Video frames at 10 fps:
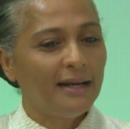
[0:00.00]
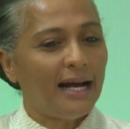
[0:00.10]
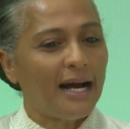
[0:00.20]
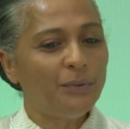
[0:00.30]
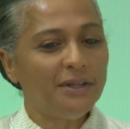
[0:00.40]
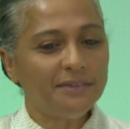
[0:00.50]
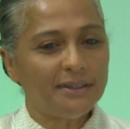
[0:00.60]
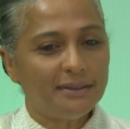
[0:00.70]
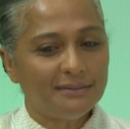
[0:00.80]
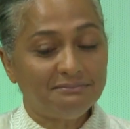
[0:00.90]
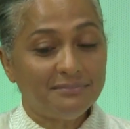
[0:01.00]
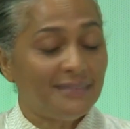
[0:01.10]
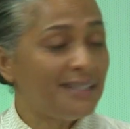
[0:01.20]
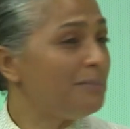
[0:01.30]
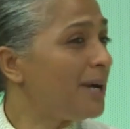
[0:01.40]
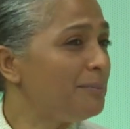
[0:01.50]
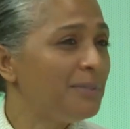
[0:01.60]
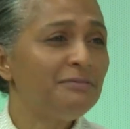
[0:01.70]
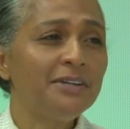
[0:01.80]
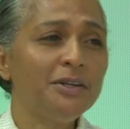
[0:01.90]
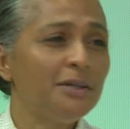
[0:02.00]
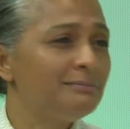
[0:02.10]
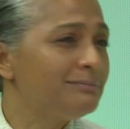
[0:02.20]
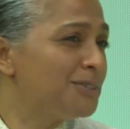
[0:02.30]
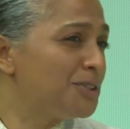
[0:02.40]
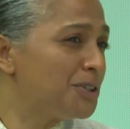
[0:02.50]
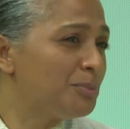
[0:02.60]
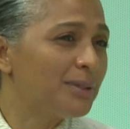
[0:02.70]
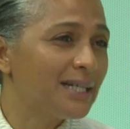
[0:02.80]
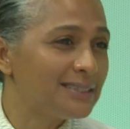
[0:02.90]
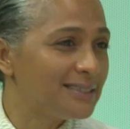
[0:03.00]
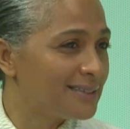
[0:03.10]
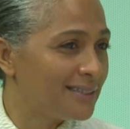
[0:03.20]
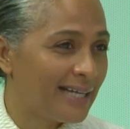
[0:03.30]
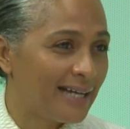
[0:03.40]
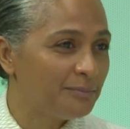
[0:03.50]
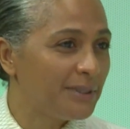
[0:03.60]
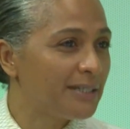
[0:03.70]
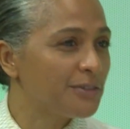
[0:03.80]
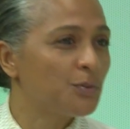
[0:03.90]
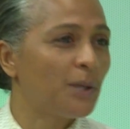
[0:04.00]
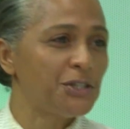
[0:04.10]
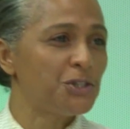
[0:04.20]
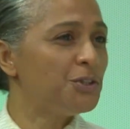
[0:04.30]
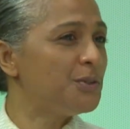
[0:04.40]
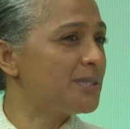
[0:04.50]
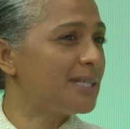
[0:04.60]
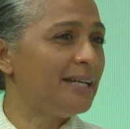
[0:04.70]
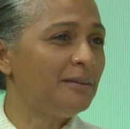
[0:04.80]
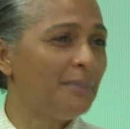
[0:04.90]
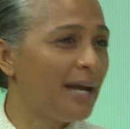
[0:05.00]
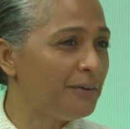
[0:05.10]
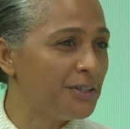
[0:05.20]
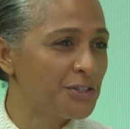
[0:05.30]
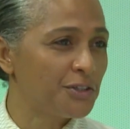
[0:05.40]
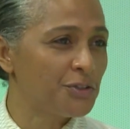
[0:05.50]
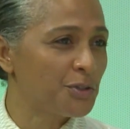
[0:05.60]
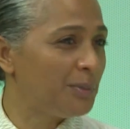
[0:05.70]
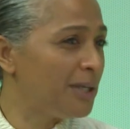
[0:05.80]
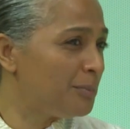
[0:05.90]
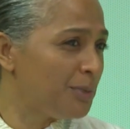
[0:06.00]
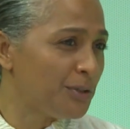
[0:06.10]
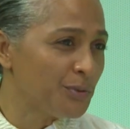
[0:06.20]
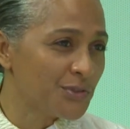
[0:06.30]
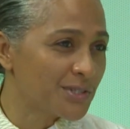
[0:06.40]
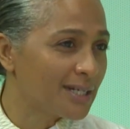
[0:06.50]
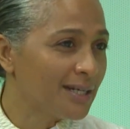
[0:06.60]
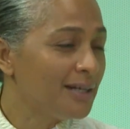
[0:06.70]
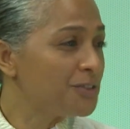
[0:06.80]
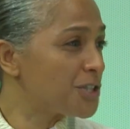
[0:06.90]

However, there might be very good pluses in that because why should you stay in a marriage that you're being abused mm-hmm.